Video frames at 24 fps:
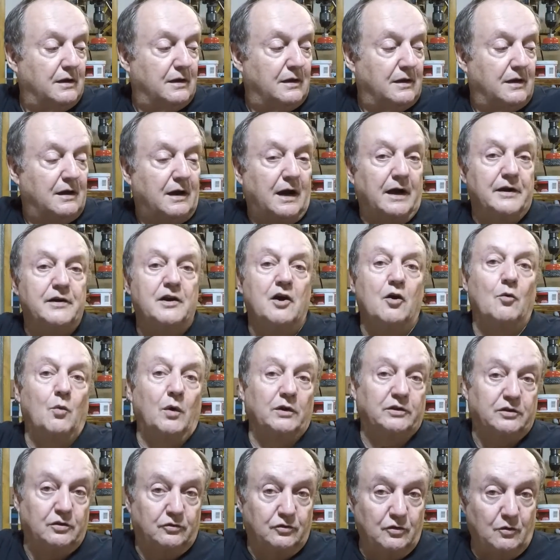I know
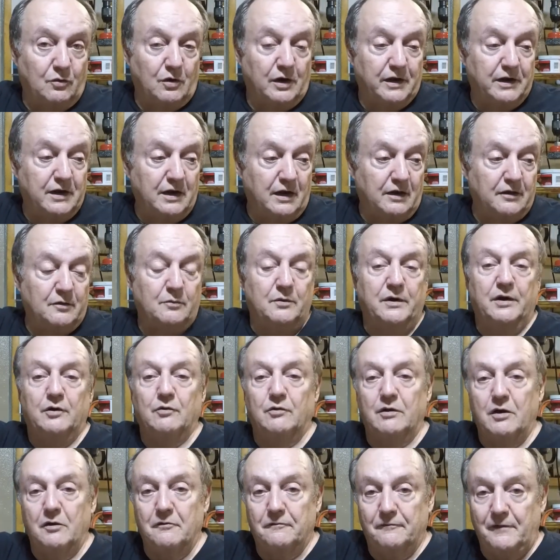what to do on the other one. It'll
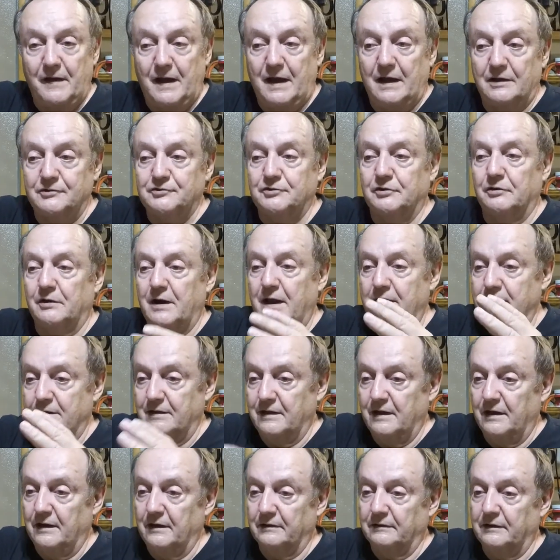go faster. I can
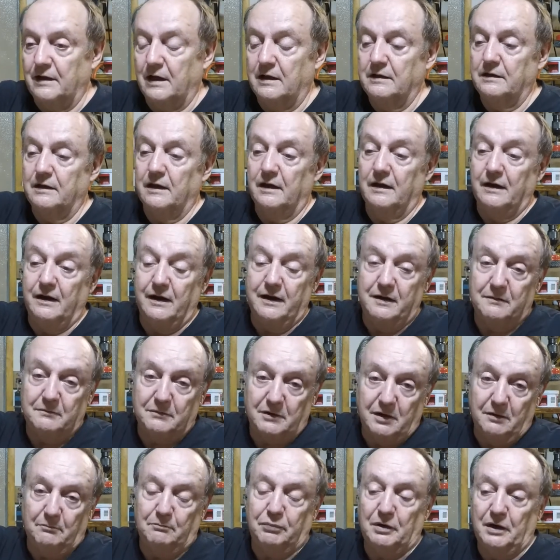get it done, and I am
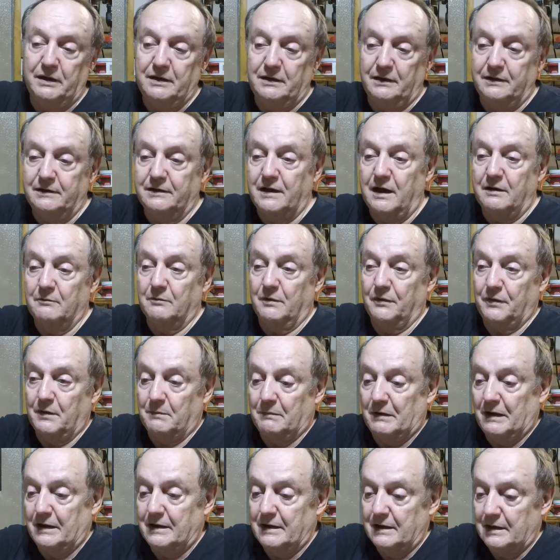completely done with the
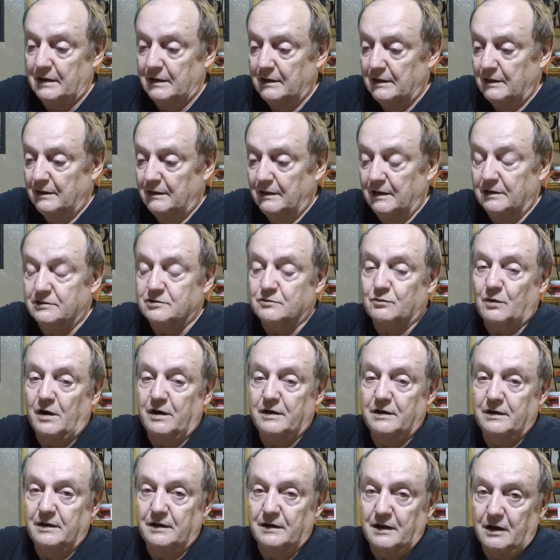bike. It's
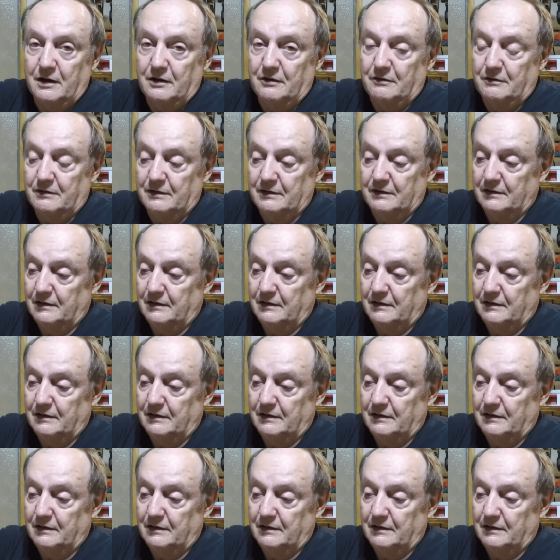ready to go.